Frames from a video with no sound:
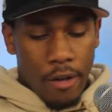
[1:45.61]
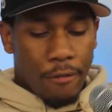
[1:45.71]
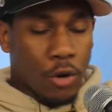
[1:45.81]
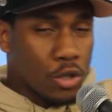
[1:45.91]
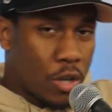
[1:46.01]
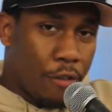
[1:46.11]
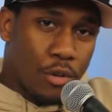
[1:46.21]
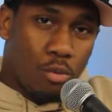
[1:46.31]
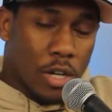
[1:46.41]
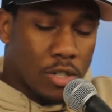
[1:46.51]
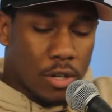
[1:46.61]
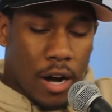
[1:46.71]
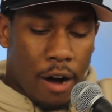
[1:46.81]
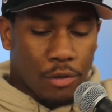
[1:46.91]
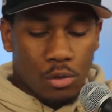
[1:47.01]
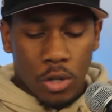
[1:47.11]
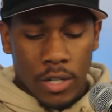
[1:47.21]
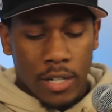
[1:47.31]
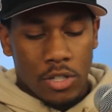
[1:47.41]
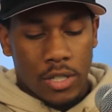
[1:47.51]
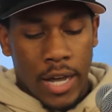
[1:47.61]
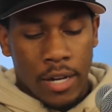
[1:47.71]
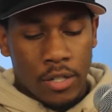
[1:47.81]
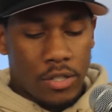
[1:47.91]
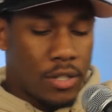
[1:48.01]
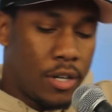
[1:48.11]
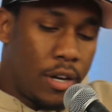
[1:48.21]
First off, in the Western Conference, we're looking at the standings.